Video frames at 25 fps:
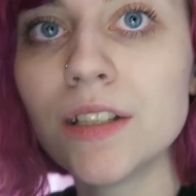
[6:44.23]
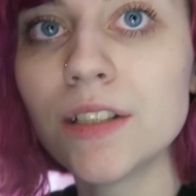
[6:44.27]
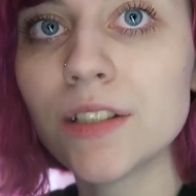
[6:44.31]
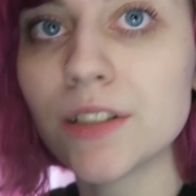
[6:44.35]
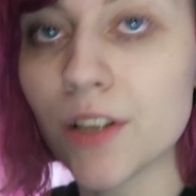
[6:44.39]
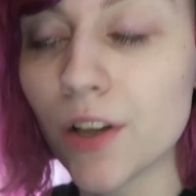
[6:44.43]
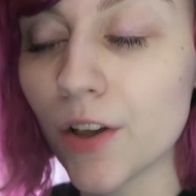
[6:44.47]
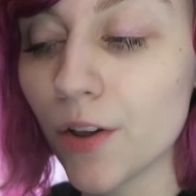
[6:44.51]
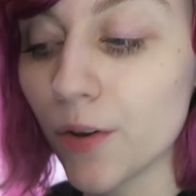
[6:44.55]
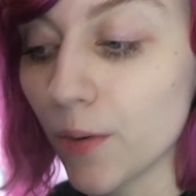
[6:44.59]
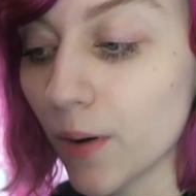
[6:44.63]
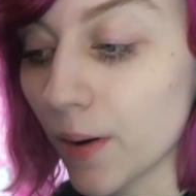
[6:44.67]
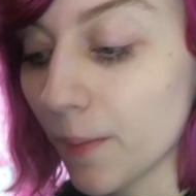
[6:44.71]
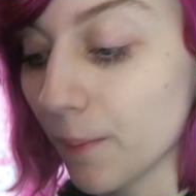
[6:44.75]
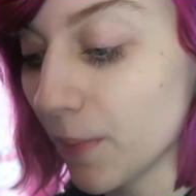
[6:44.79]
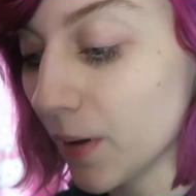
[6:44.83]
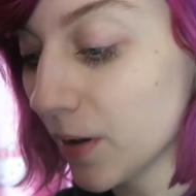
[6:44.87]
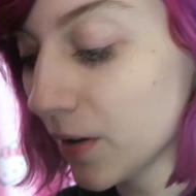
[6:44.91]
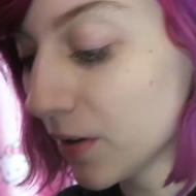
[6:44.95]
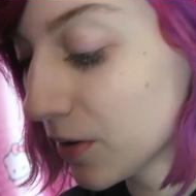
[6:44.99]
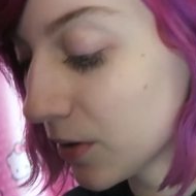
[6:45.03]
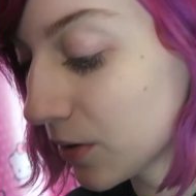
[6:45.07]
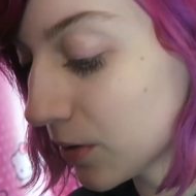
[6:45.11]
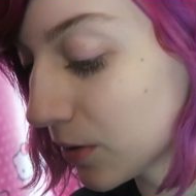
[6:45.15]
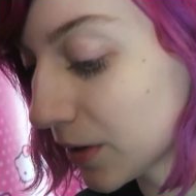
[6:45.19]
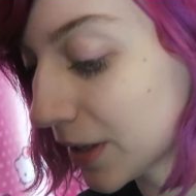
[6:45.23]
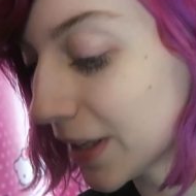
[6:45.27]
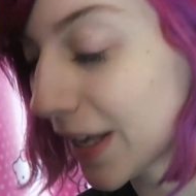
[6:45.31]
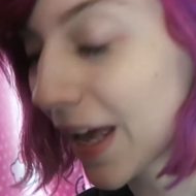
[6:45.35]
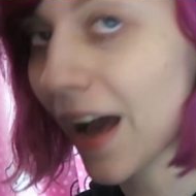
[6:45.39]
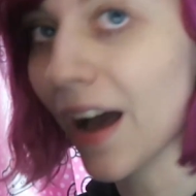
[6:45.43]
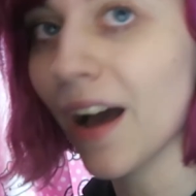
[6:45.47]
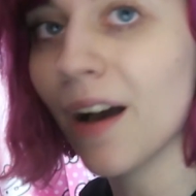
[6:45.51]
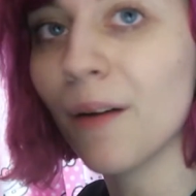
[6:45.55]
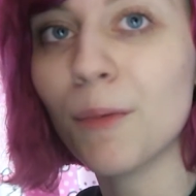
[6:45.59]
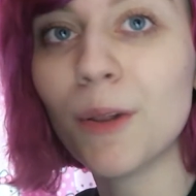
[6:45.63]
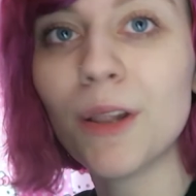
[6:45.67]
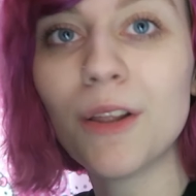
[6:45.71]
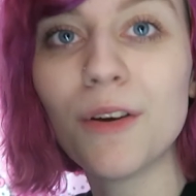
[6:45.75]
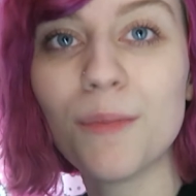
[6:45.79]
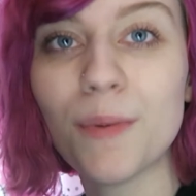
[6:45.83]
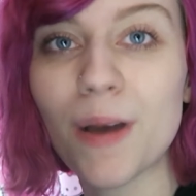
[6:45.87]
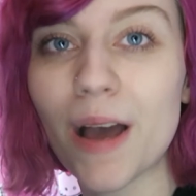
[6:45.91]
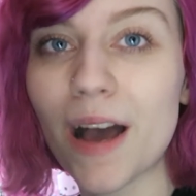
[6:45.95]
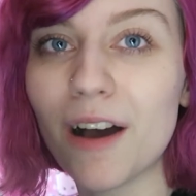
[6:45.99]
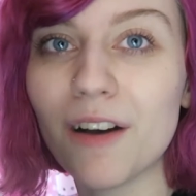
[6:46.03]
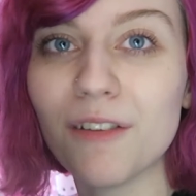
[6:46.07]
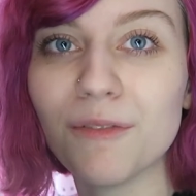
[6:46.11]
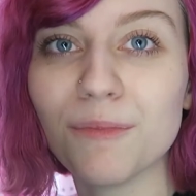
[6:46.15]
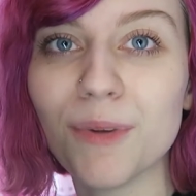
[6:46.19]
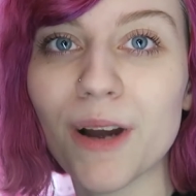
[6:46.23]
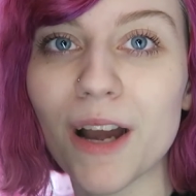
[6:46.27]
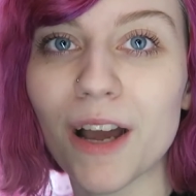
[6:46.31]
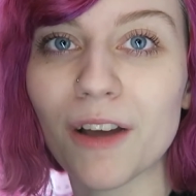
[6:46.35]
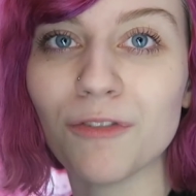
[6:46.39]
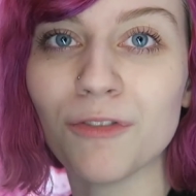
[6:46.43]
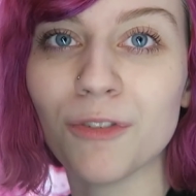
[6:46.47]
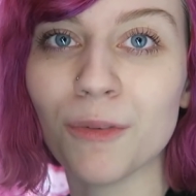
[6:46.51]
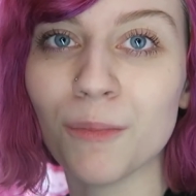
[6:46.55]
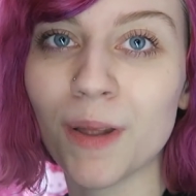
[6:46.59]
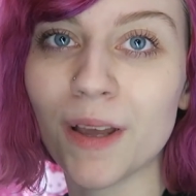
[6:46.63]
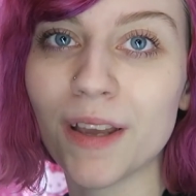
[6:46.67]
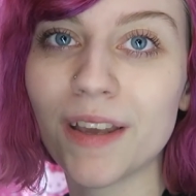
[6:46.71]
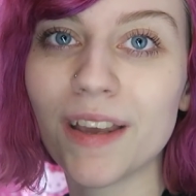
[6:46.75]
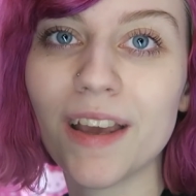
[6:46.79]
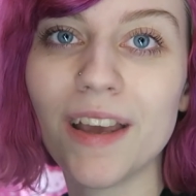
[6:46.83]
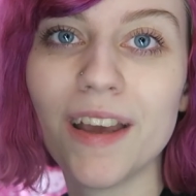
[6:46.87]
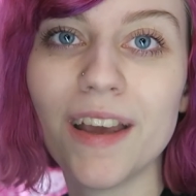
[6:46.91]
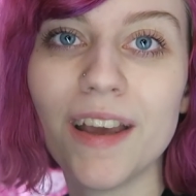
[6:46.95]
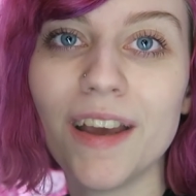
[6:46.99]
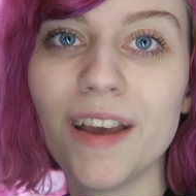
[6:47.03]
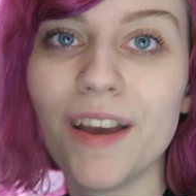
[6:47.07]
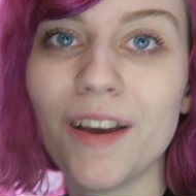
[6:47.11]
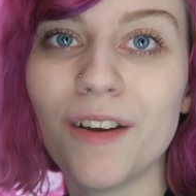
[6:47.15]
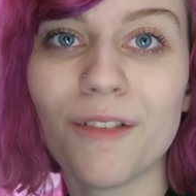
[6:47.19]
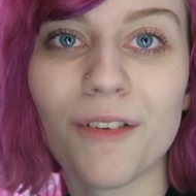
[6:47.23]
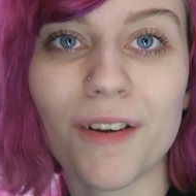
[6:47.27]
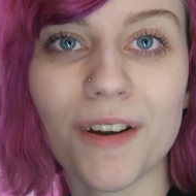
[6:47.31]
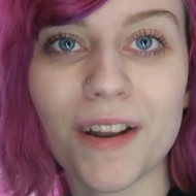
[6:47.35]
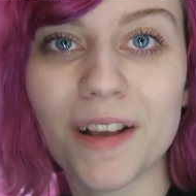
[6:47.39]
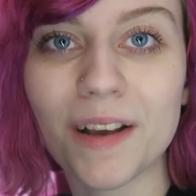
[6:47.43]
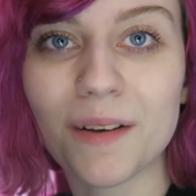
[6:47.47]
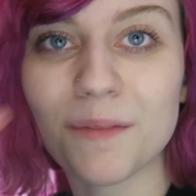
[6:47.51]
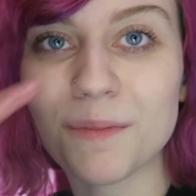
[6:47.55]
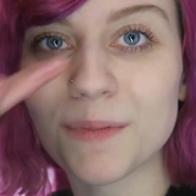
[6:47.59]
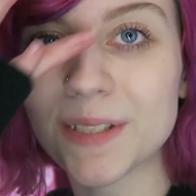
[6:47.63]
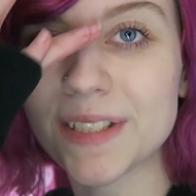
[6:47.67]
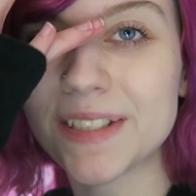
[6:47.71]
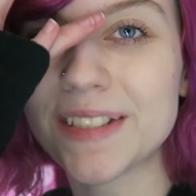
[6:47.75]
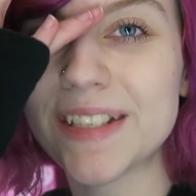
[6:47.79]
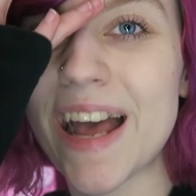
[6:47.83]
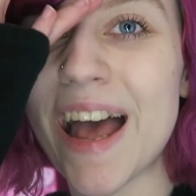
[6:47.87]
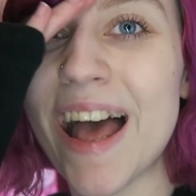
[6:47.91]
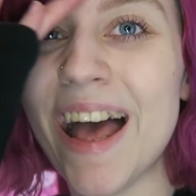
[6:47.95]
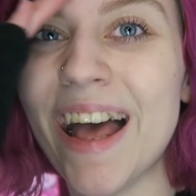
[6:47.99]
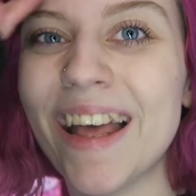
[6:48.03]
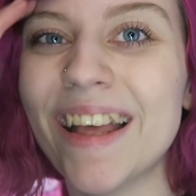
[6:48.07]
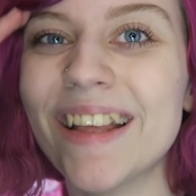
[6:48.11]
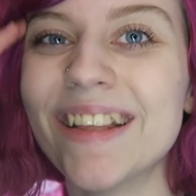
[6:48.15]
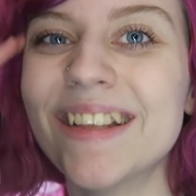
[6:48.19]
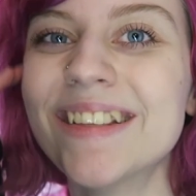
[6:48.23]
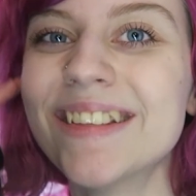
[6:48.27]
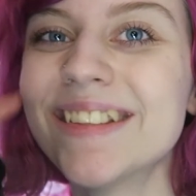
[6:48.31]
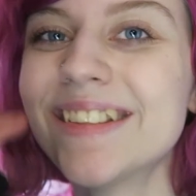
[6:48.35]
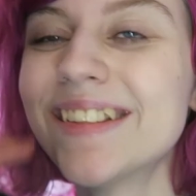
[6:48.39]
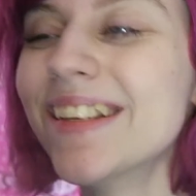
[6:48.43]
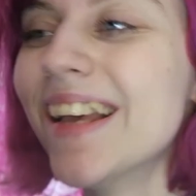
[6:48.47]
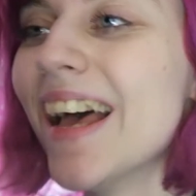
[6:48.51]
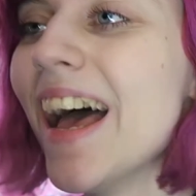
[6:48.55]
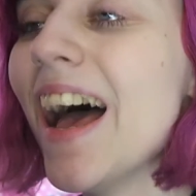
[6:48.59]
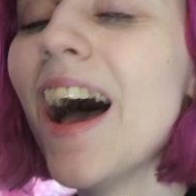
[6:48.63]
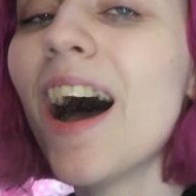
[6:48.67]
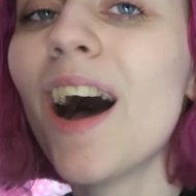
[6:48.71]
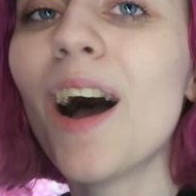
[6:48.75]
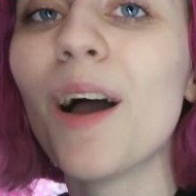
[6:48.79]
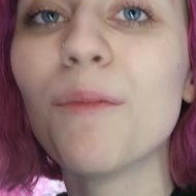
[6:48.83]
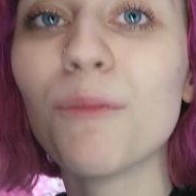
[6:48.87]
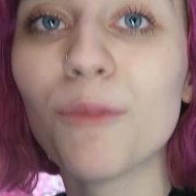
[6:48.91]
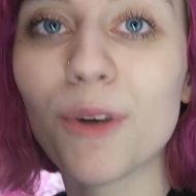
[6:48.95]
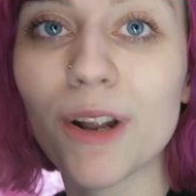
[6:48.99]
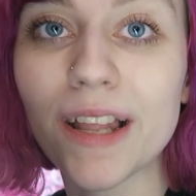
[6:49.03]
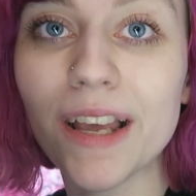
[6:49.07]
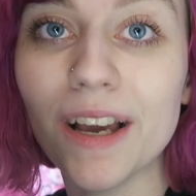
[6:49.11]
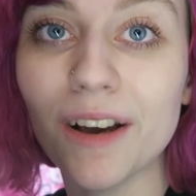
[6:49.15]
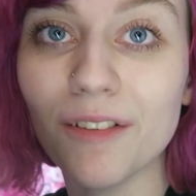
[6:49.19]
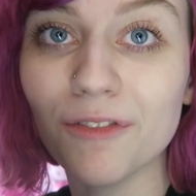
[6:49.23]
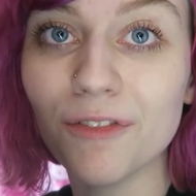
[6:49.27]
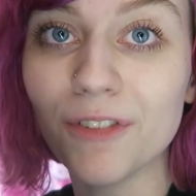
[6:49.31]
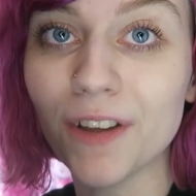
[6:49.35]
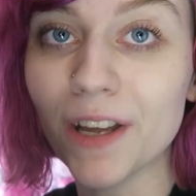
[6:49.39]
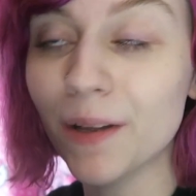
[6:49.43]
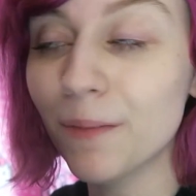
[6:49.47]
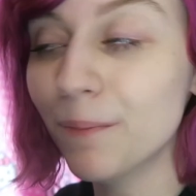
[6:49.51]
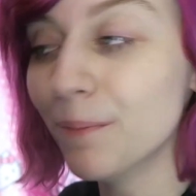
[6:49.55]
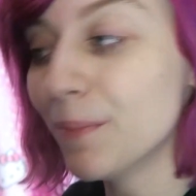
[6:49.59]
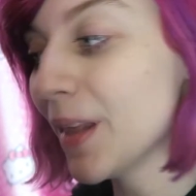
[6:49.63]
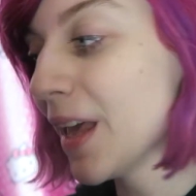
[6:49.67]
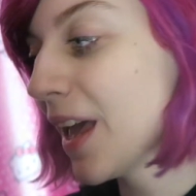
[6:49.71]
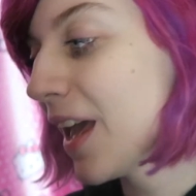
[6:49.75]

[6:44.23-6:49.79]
So yeah, I'm a little bit out of breath from like running up the stairs. I'm really unfit.